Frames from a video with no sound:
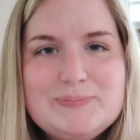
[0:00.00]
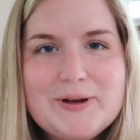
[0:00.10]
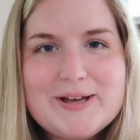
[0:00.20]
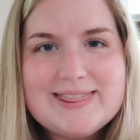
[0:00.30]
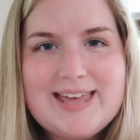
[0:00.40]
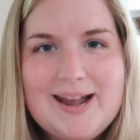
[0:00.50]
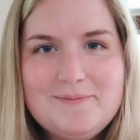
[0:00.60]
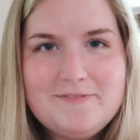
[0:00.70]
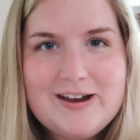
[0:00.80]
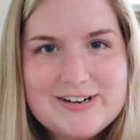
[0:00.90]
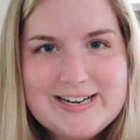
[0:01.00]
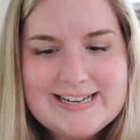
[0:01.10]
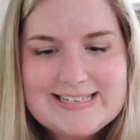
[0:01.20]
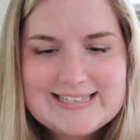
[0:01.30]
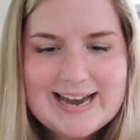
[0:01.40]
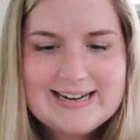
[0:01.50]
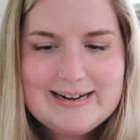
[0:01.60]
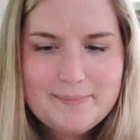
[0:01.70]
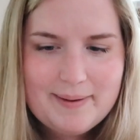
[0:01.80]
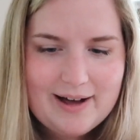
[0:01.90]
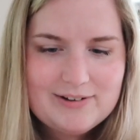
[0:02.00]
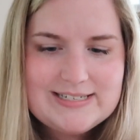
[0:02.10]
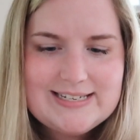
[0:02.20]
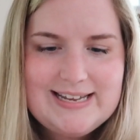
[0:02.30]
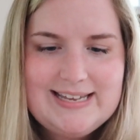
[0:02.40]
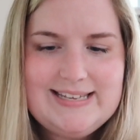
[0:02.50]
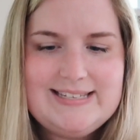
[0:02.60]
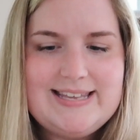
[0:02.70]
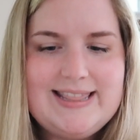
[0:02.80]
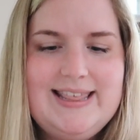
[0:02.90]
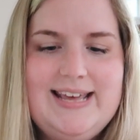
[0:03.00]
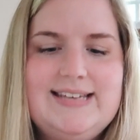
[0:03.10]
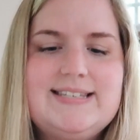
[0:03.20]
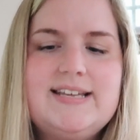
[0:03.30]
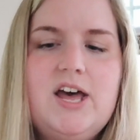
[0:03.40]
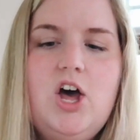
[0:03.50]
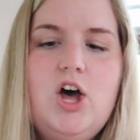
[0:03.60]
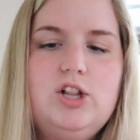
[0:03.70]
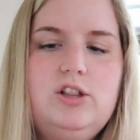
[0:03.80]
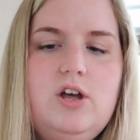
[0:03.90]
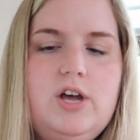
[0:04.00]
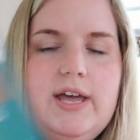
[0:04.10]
book that I'm very excited about is this Look